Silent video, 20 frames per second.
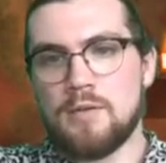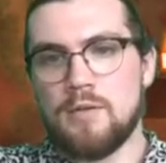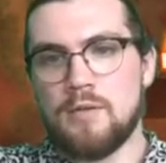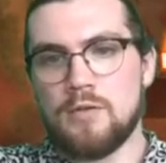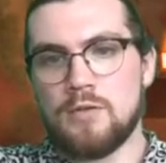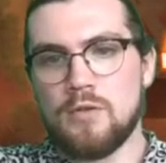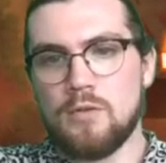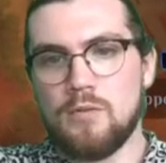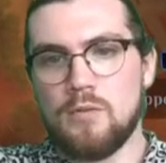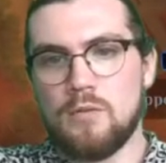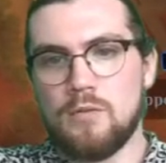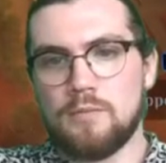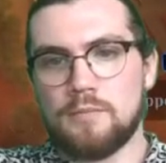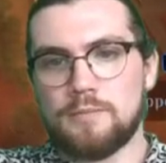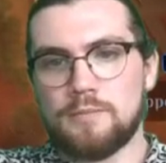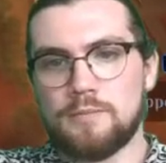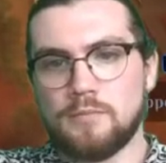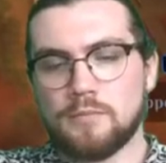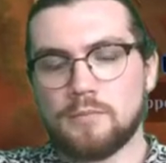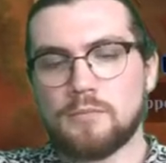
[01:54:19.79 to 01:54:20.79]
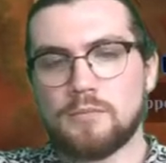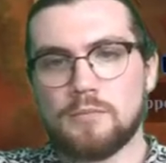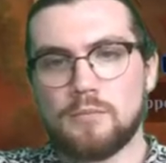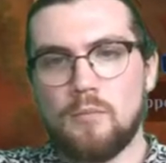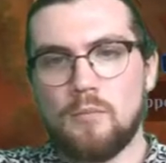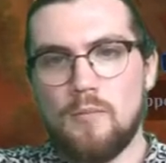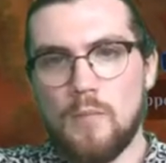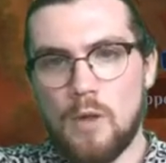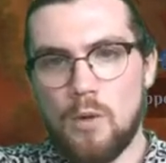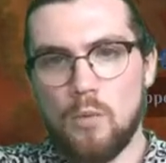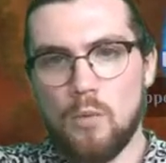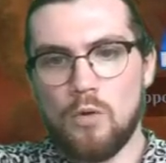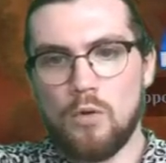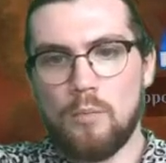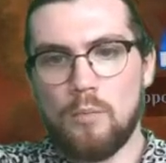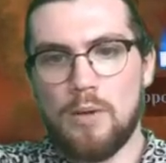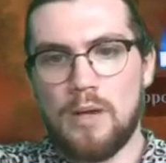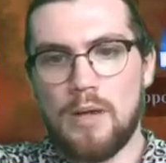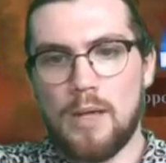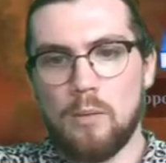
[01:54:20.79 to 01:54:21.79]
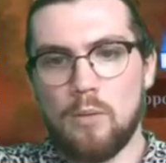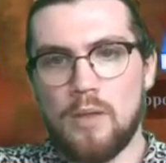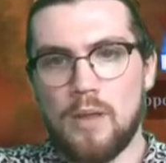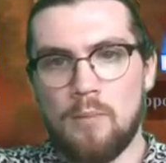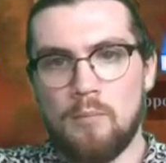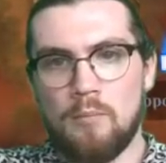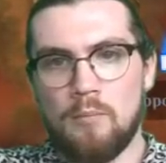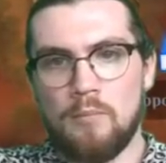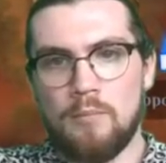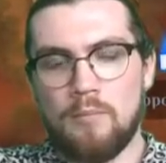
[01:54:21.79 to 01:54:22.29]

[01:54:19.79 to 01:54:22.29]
so we're going to play with him.